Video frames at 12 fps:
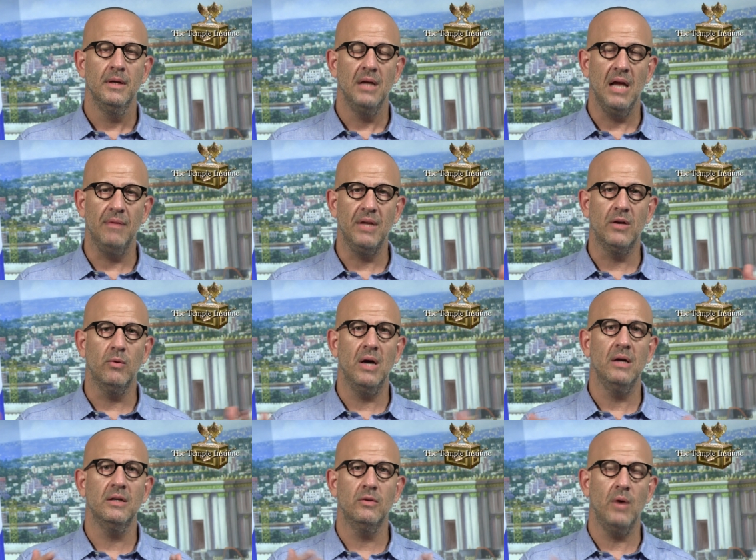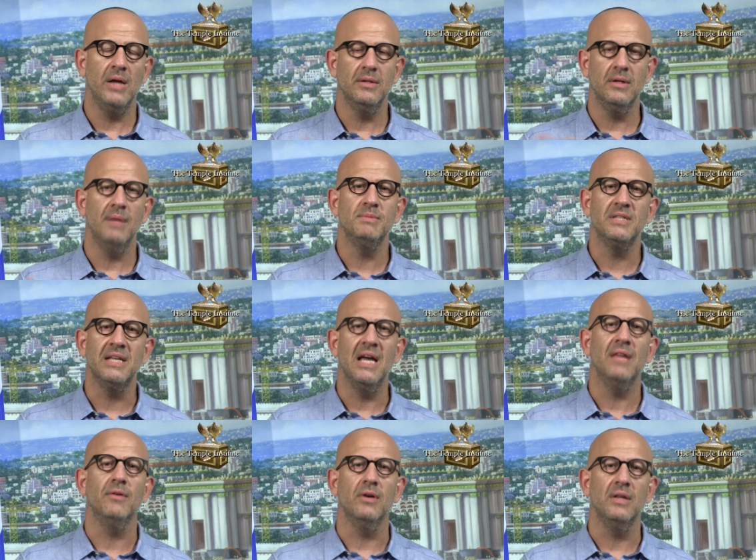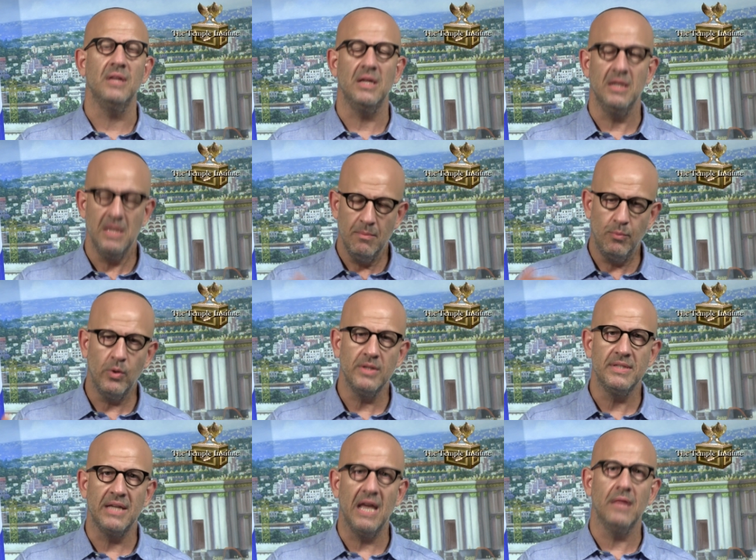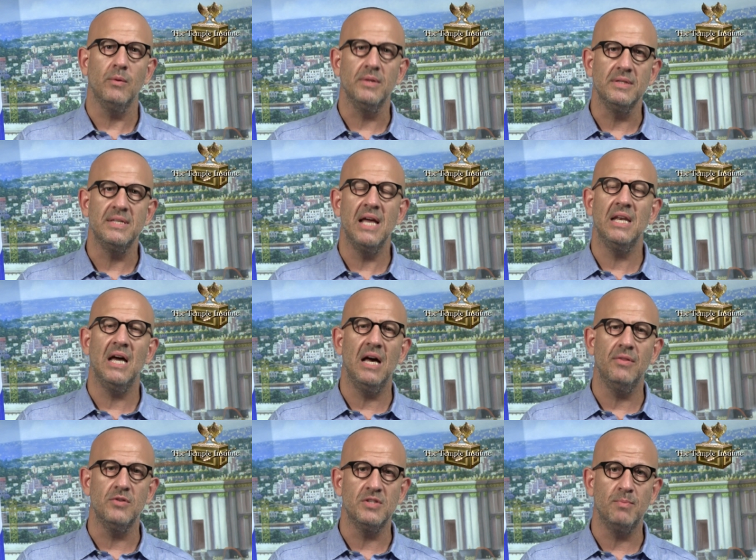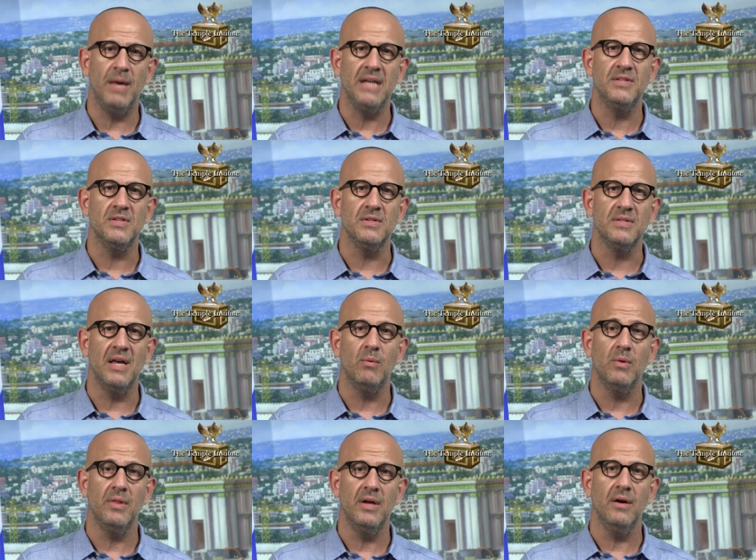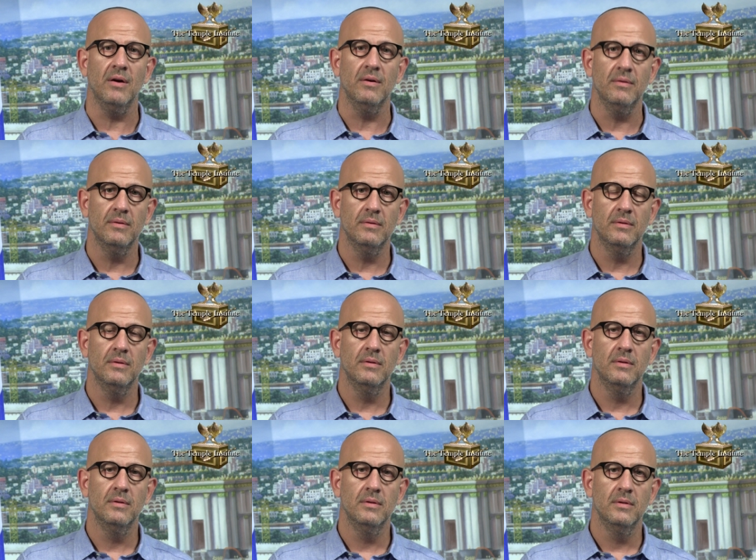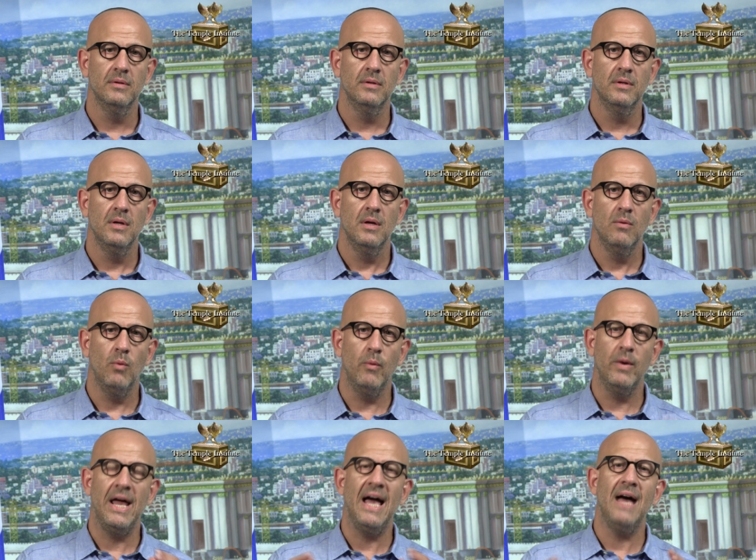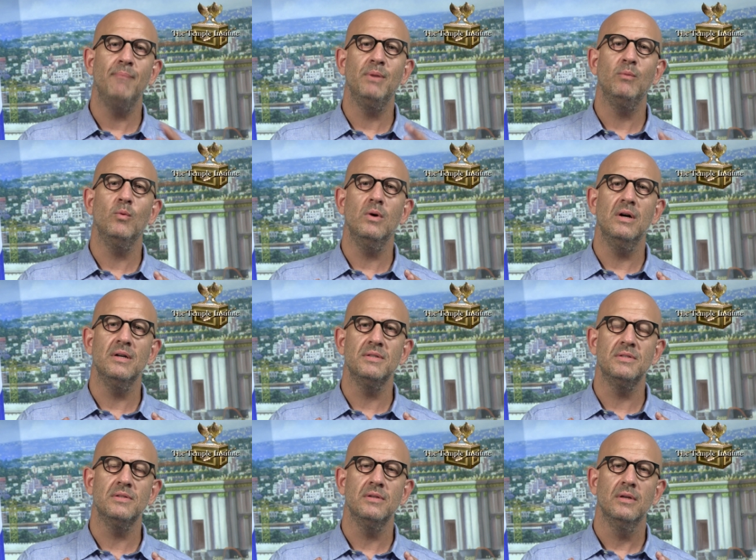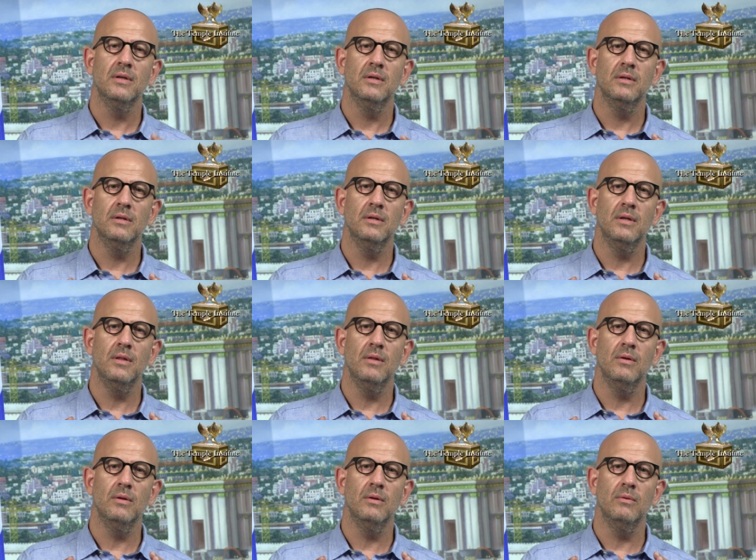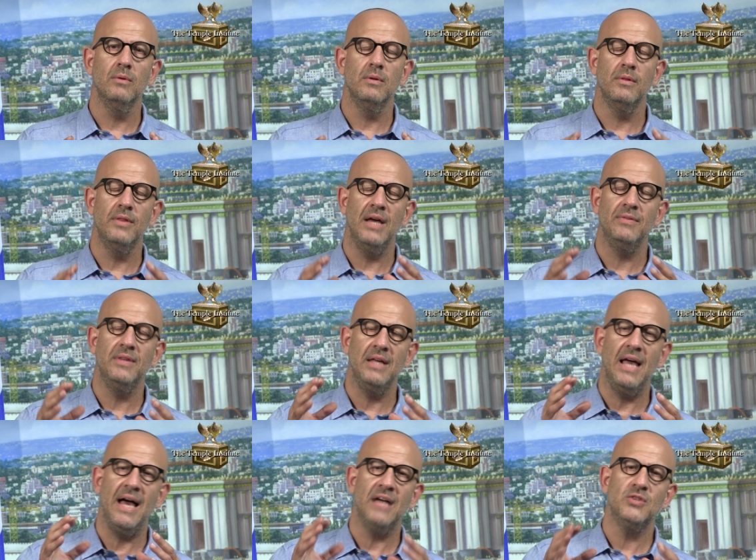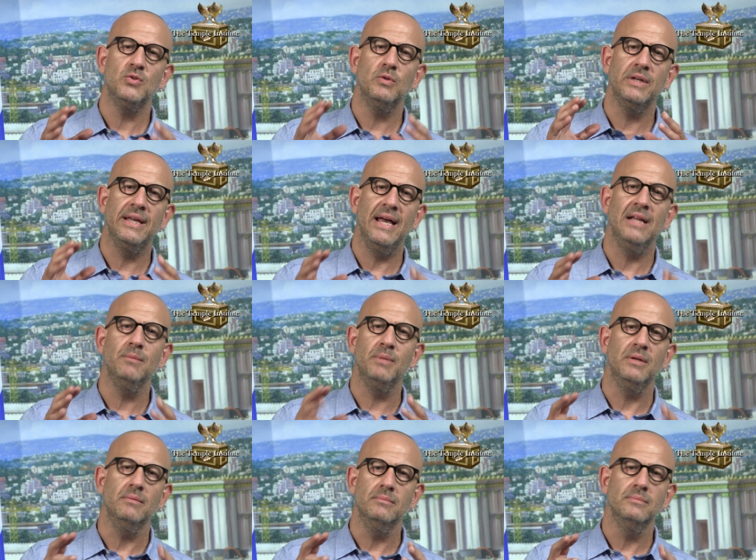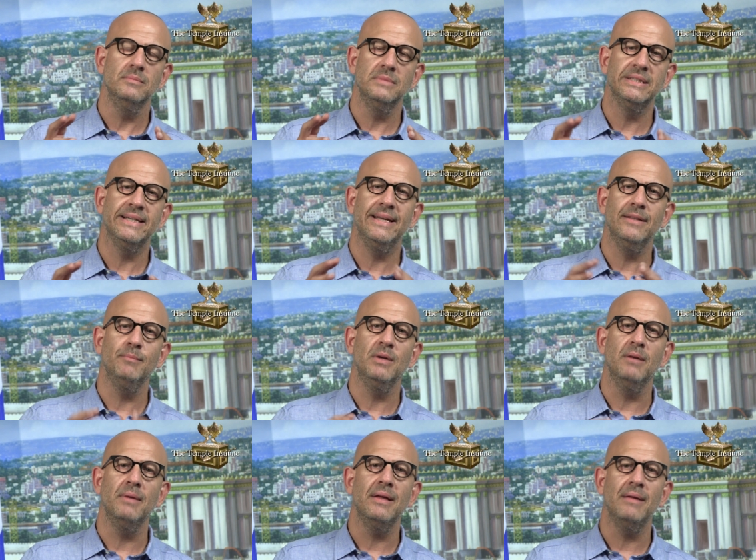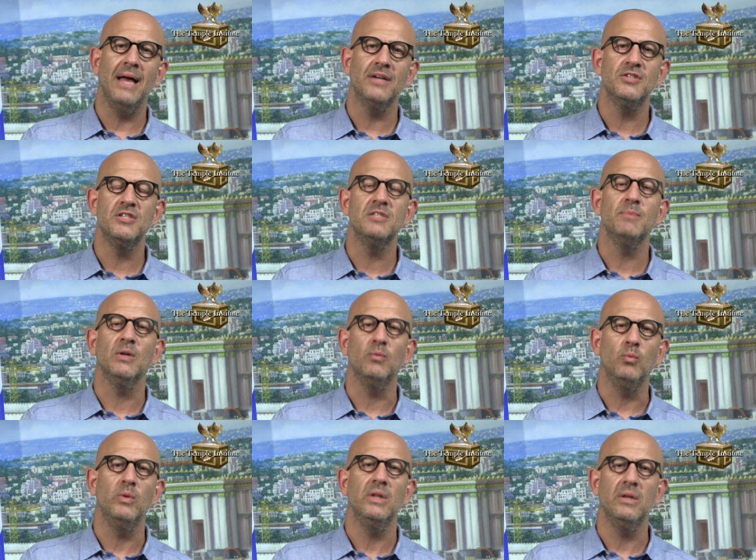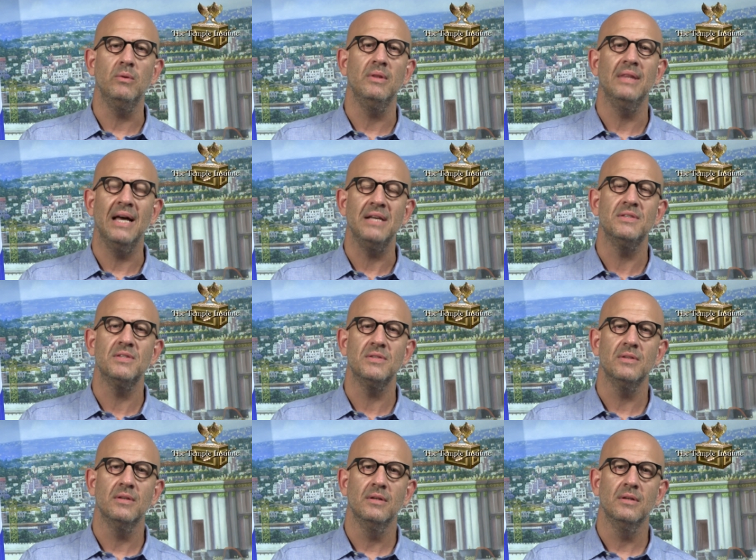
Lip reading: and they grind it up together, and they put it together with the 10 other spices that were there, what would happen was that the actual galbanum, the chelbana, actually smelled really nice.